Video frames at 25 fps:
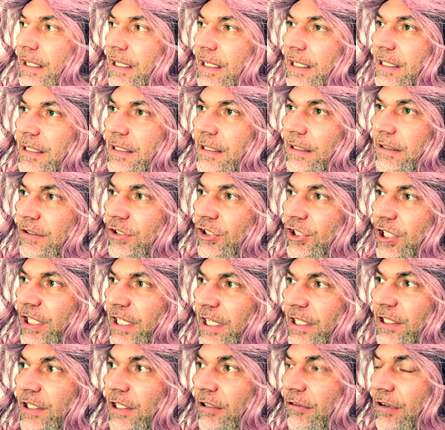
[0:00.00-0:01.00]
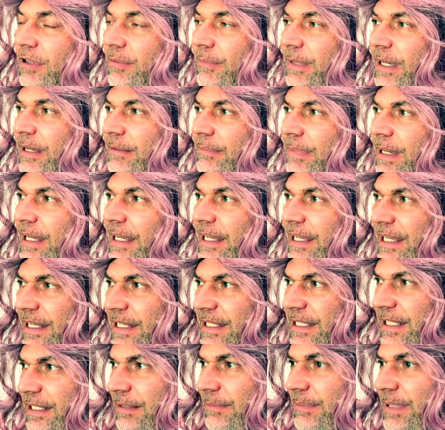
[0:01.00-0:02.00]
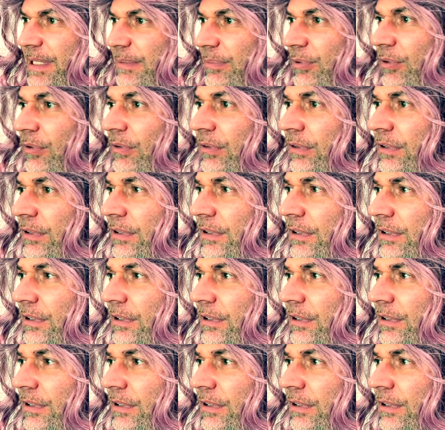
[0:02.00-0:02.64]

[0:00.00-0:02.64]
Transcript: is the chicken curry made by Indian people?